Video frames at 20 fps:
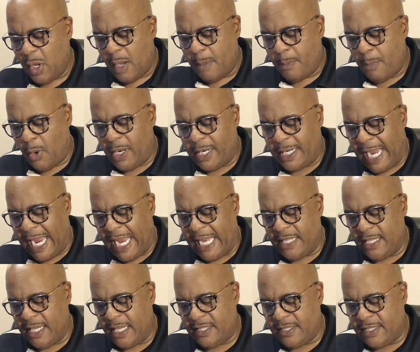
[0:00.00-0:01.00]
Mordecai
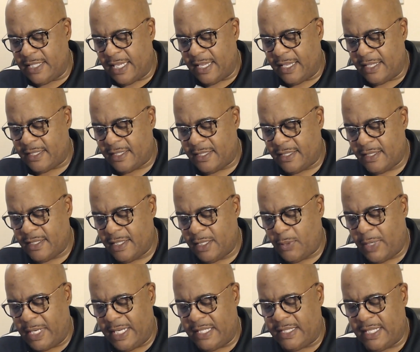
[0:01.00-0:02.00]
does this. Look
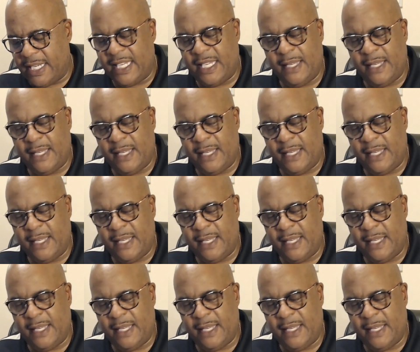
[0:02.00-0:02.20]
what he said.